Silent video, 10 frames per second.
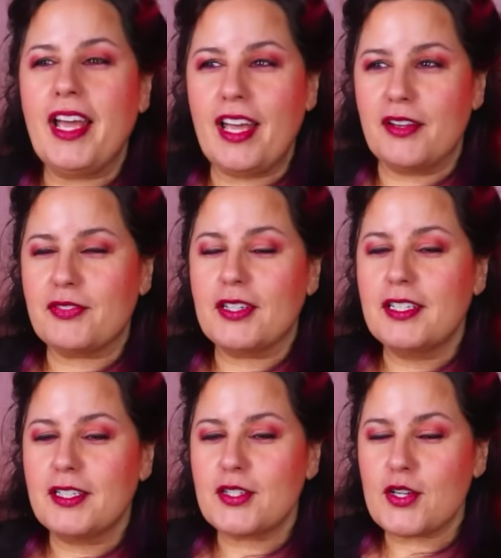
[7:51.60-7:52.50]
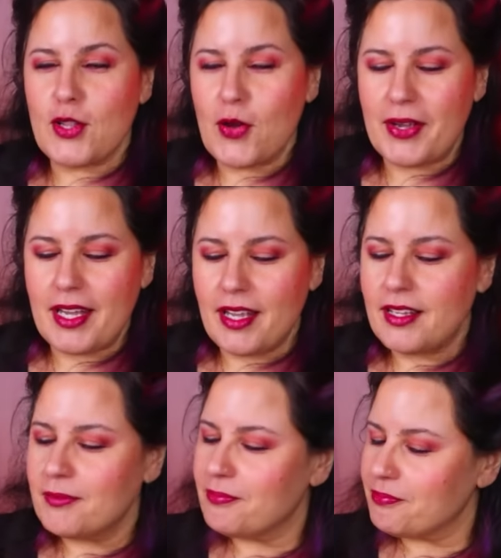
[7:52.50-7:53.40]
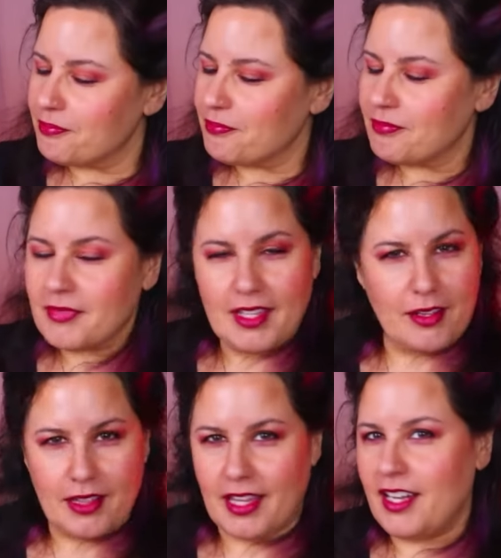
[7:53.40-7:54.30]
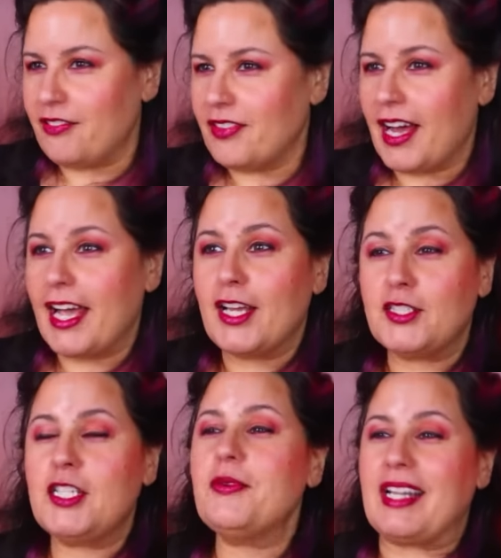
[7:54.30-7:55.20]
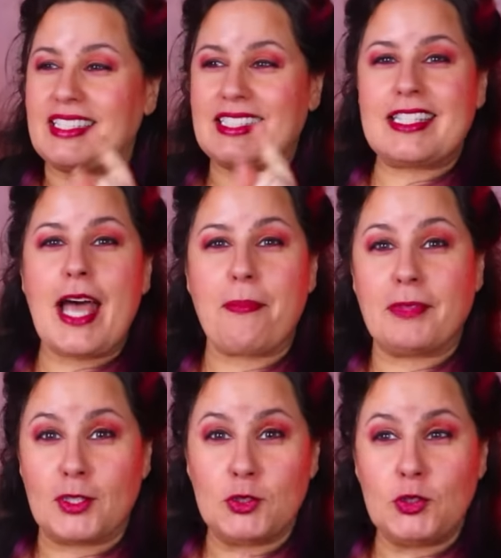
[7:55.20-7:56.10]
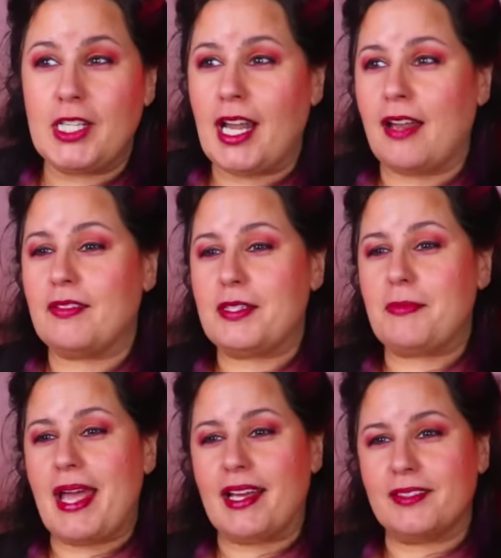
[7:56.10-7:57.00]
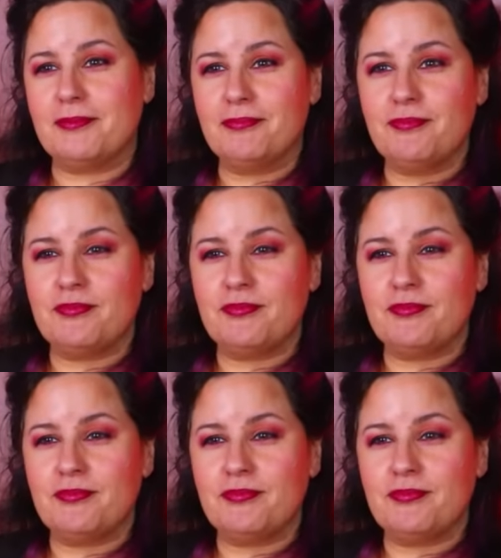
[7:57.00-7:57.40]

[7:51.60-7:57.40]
if Chloe let it fly, she would have slapped shit out of this man.